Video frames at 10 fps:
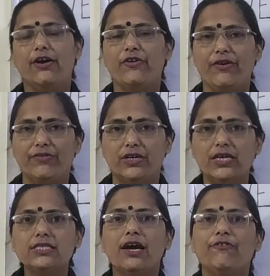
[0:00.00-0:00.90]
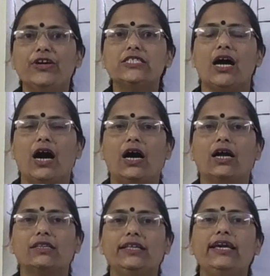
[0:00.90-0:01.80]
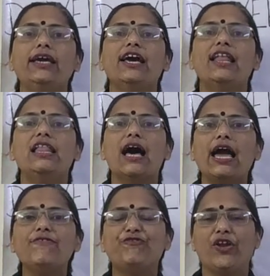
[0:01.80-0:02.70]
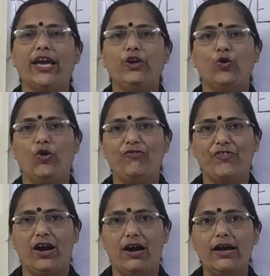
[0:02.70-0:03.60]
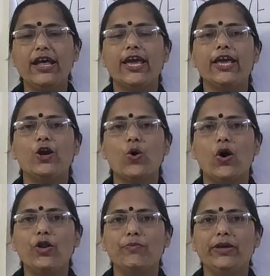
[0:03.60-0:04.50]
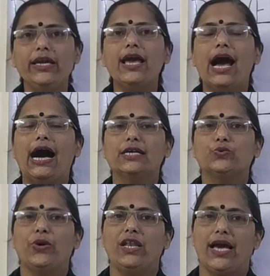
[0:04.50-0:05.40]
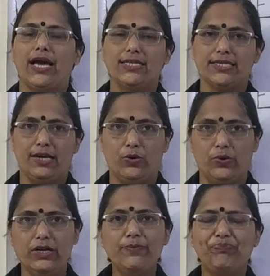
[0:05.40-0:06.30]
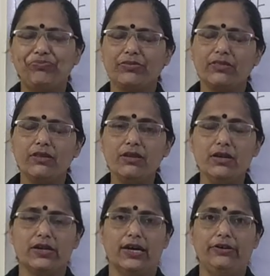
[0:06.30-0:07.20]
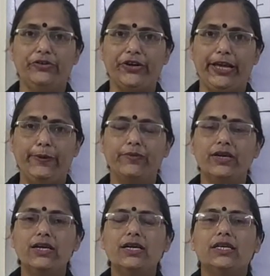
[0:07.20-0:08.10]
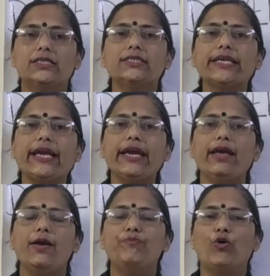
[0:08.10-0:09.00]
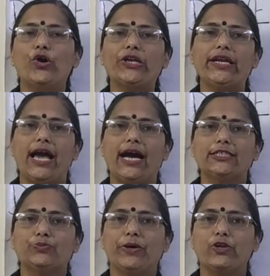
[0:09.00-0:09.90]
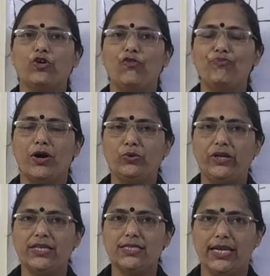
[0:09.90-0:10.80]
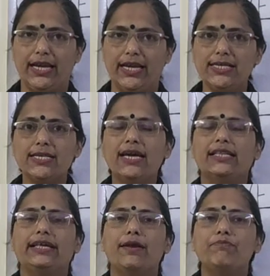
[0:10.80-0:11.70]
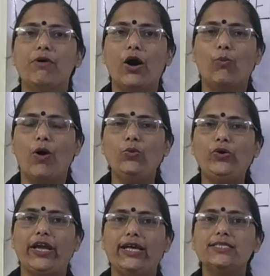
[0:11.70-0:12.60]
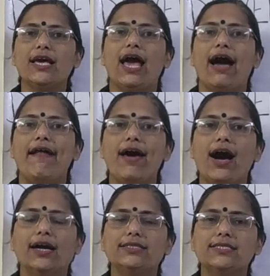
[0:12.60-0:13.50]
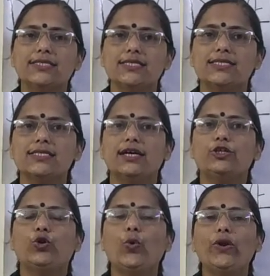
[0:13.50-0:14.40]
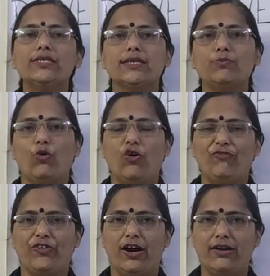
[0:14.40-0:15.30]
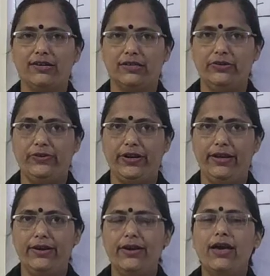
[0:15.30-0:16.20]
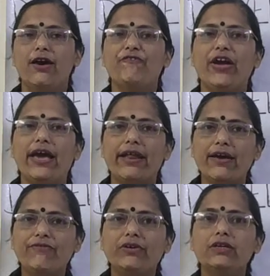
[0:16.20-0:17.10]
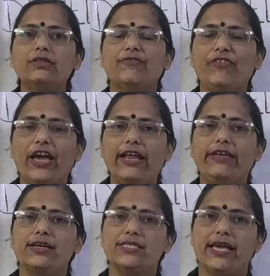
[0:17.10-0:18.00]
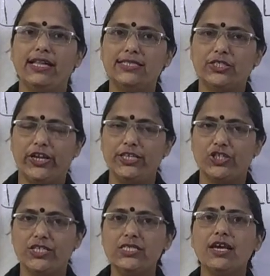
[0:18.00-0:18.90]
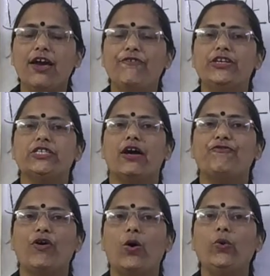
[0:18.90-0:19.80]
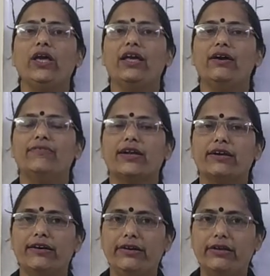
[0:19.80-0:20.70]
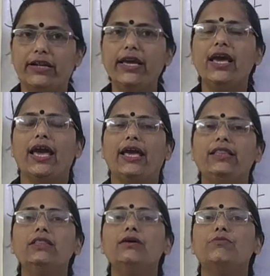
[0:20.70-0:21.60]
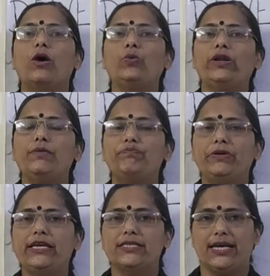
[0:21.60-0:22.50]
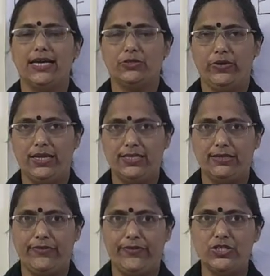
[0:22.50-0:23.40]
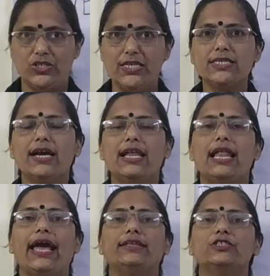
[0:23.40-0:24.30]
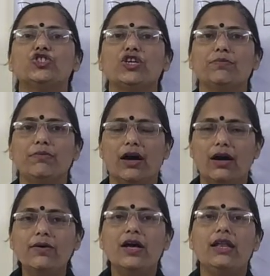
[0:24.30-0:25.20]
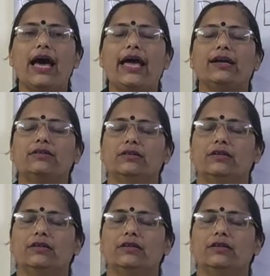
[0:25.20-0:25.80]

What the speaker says: Rivers which are the lifeline of our economy as well as our country. The second important aspect of mountains is that mountains enhances tourism of our country. Wherever the various hill stations which are found in our country, in the mountain peaks as well as the ranges like the Shimla, like